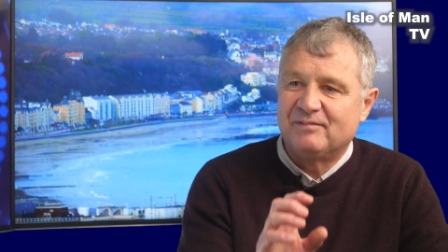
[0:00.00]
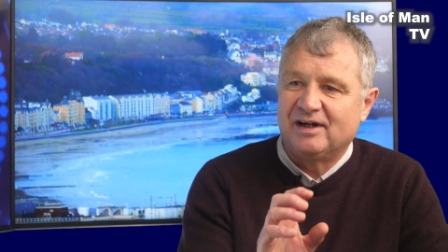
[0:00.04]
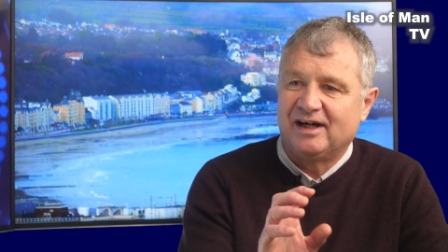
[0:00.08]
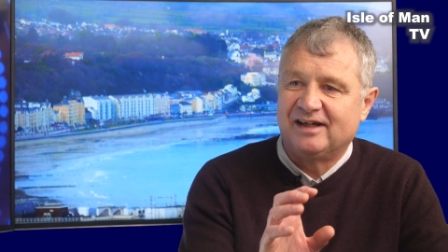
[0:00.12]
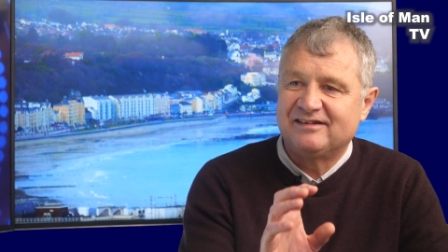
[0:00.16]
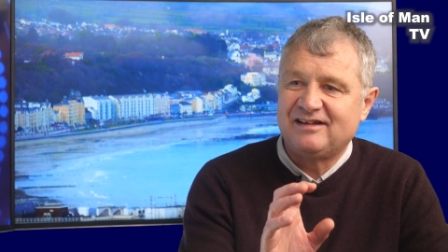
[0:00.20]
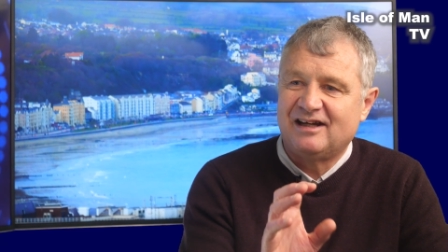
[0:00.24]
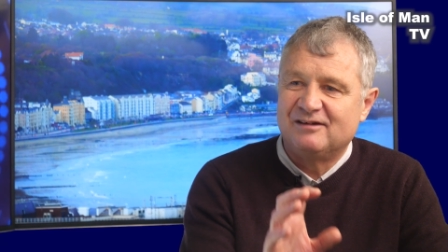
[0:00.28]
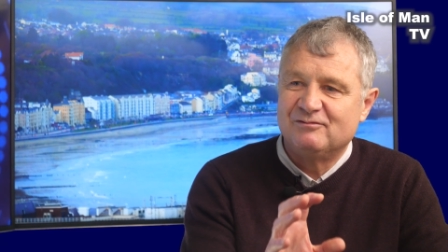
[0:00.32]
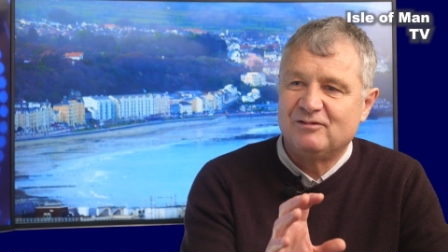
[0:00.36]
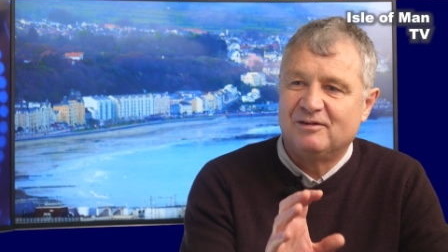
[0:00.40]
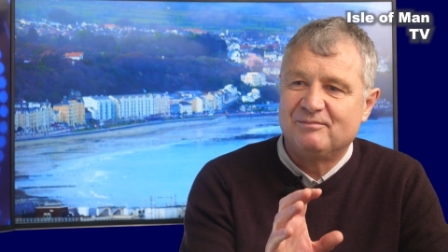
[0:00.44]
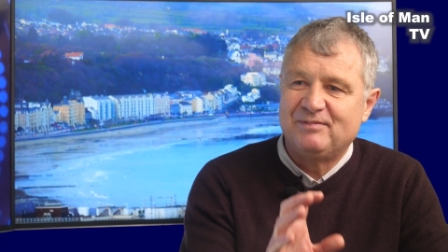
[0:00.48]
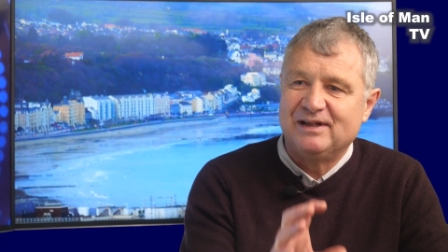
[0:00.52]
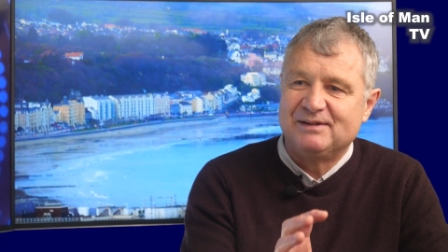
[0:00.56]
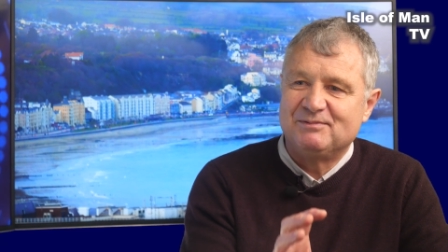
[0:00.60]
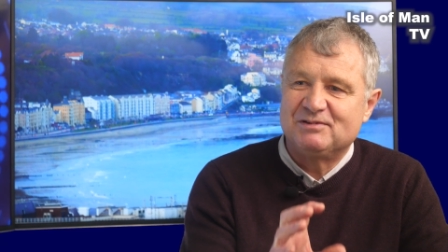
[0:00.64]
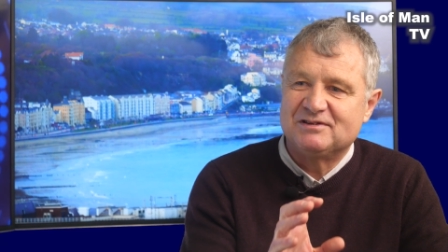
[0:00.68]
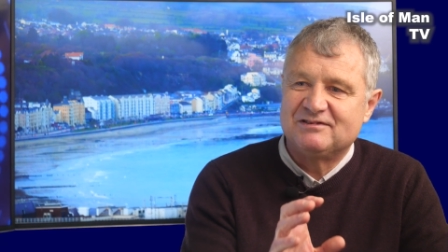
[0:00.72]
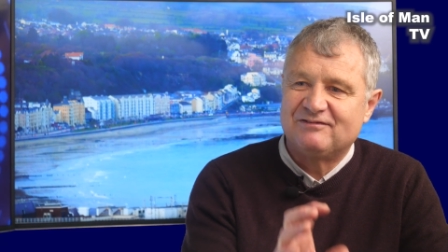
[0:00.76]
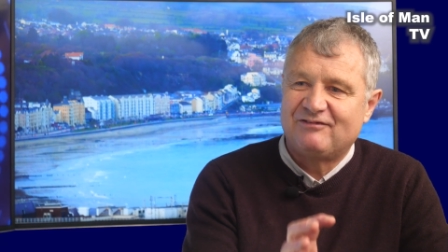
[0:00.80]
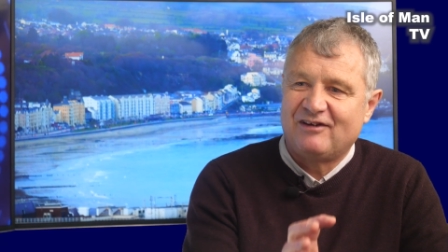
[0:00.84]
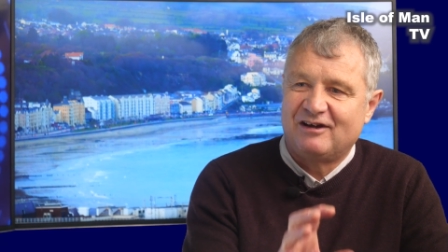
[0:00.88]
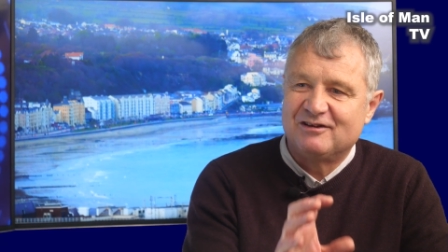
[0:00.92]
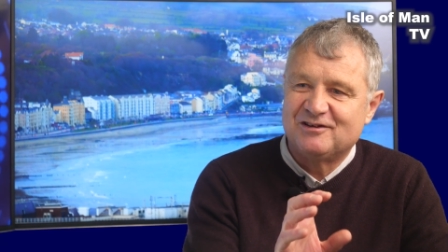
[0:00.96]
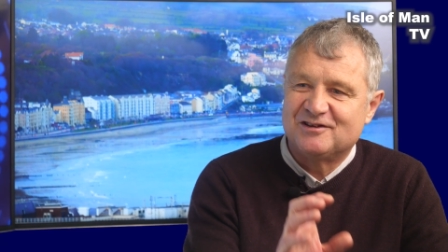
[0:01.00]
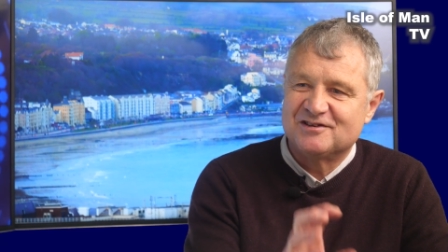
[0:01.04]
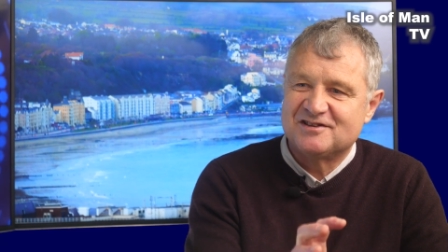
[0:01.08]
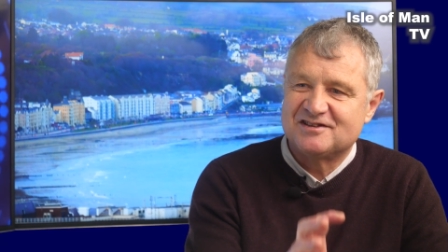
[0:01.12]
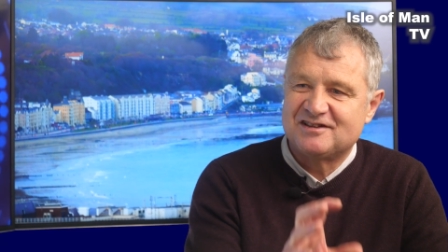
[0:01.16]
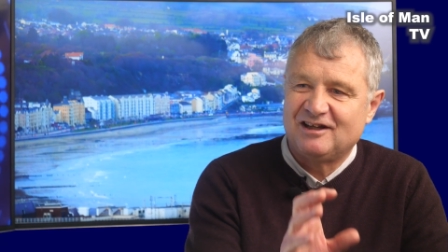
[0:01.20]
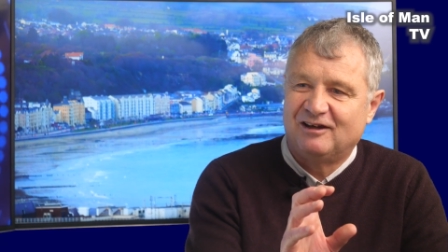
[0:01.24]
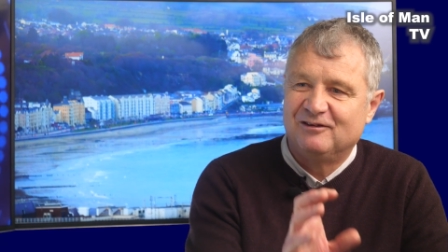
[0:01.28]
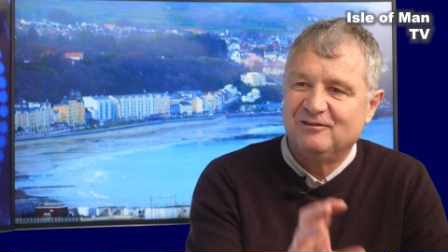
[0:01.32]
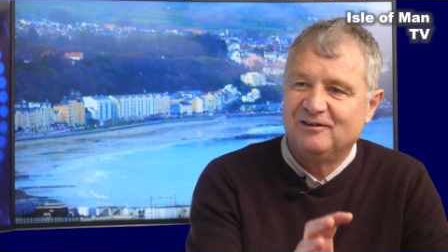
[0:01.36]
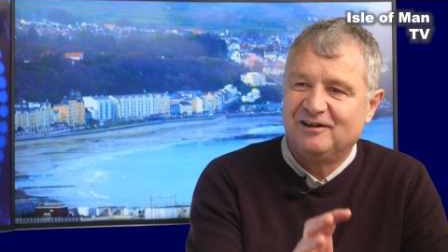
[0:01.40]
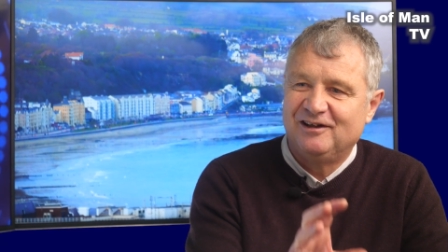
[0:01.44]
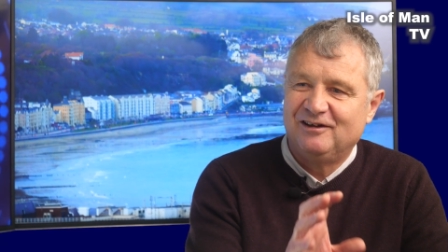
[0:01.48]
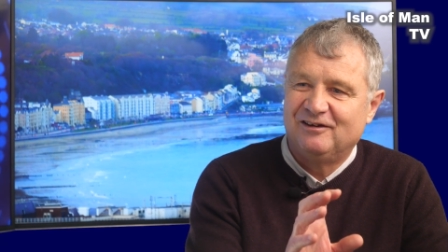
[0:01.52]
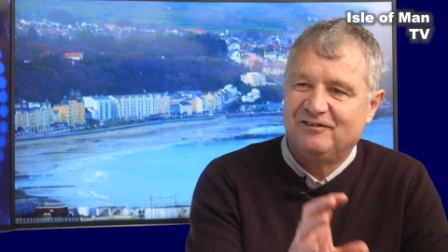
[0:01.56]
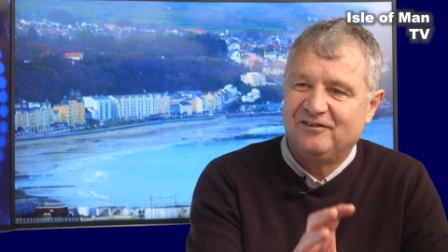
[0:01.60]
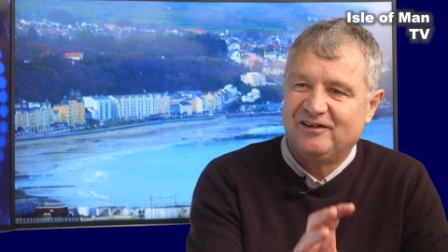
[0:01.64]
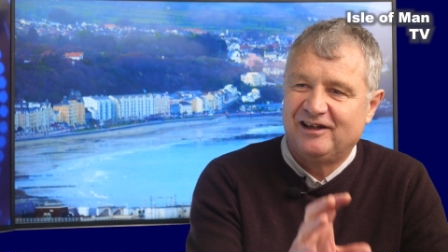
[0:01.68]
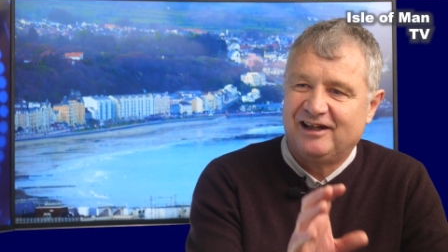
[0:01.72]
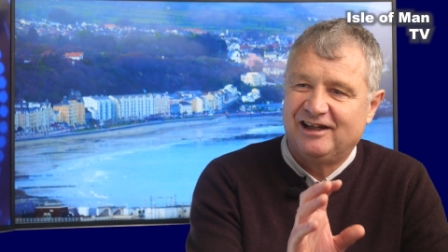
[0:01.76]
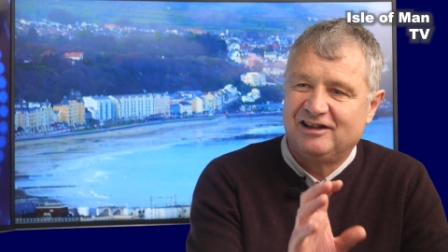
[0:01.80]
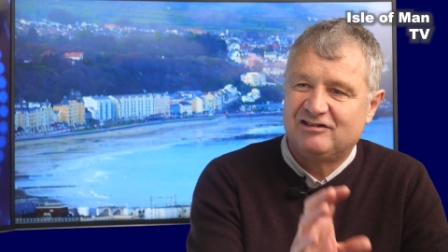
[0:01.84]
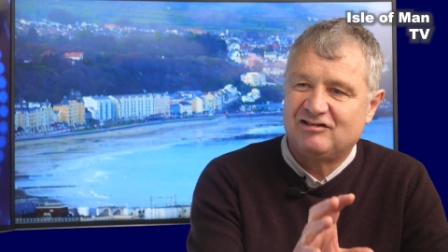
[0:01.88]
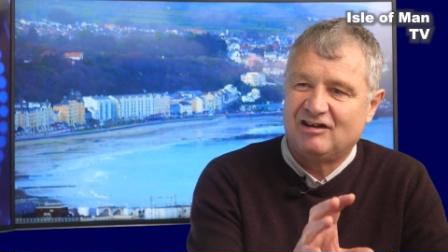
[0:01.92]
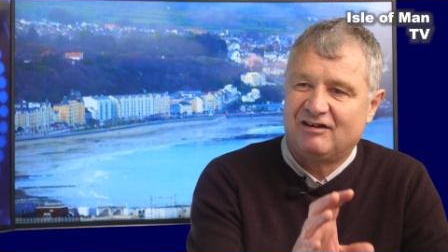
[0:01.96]
But I don't want people to focus solely on
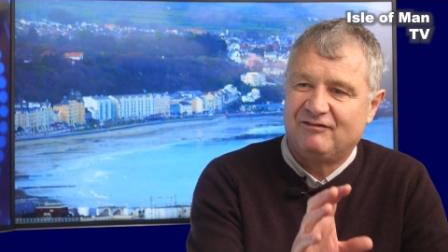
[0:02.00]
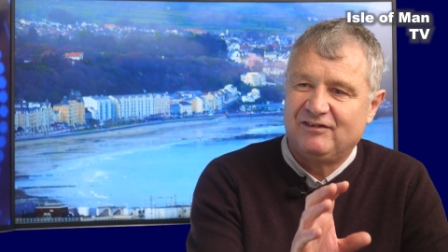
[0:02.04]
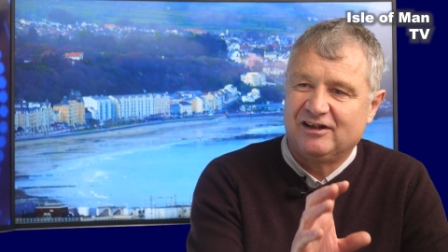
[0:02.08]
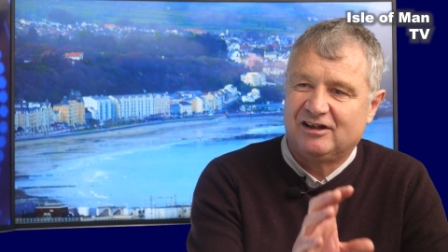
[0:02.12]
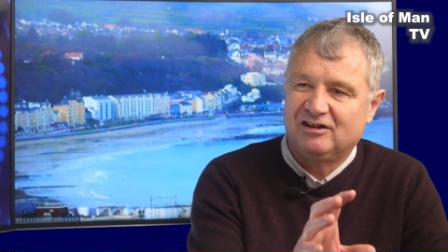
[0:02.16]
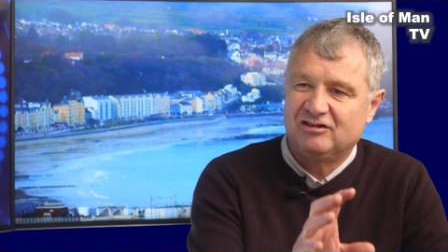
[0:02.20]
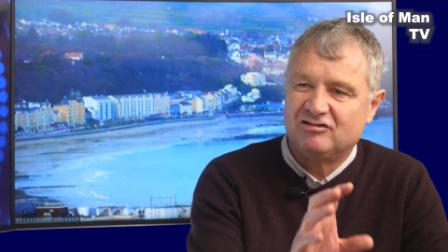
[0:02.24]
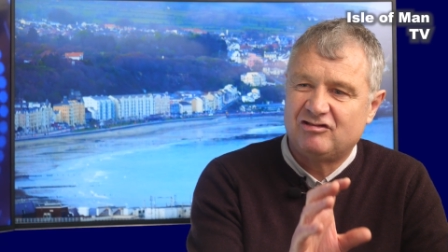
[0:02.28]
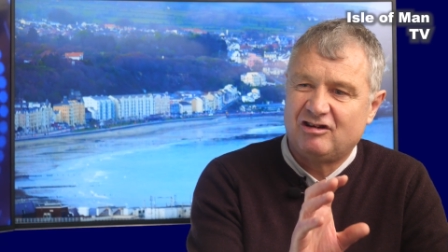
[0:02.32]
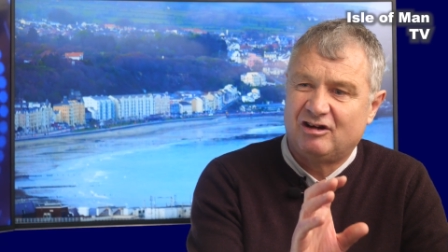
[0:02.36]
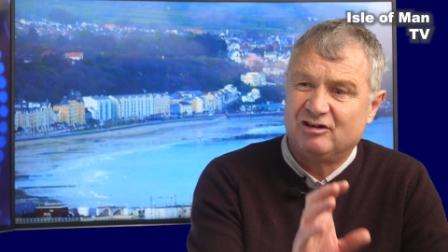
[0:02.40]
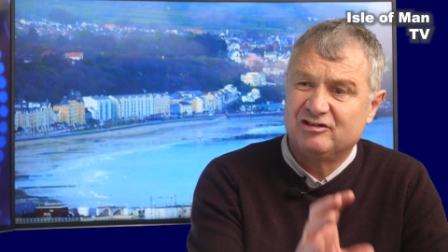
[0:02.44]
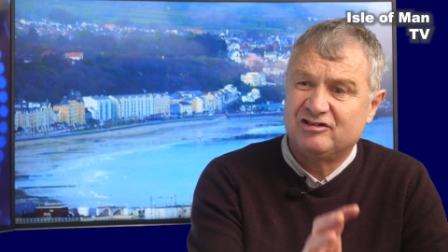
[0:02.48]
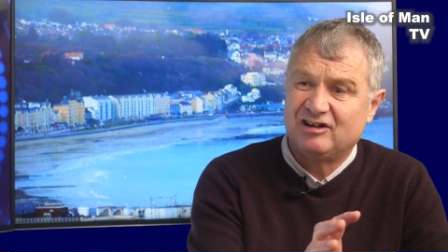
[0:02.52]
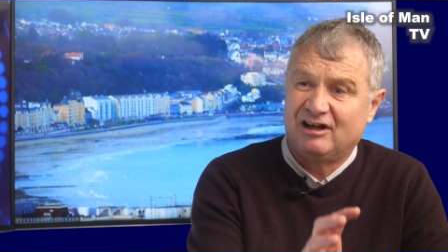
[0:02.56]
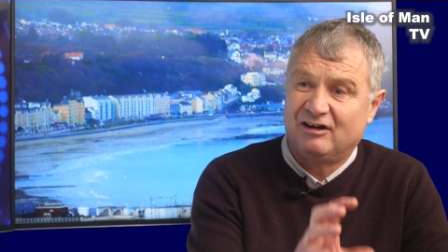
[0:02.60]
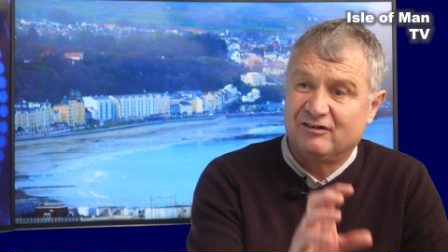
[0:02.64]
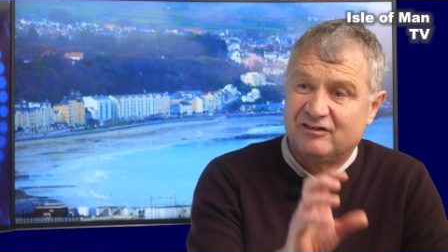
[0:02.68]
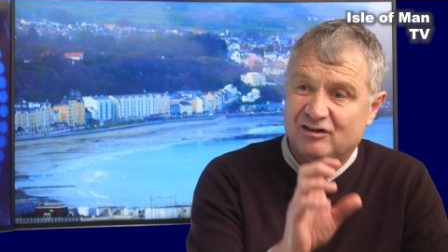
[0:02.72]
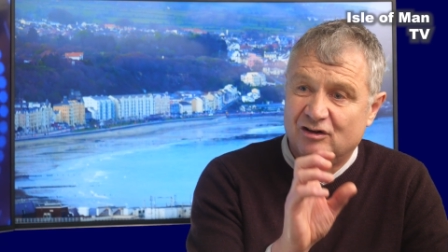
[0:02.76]
the air traffic control tower.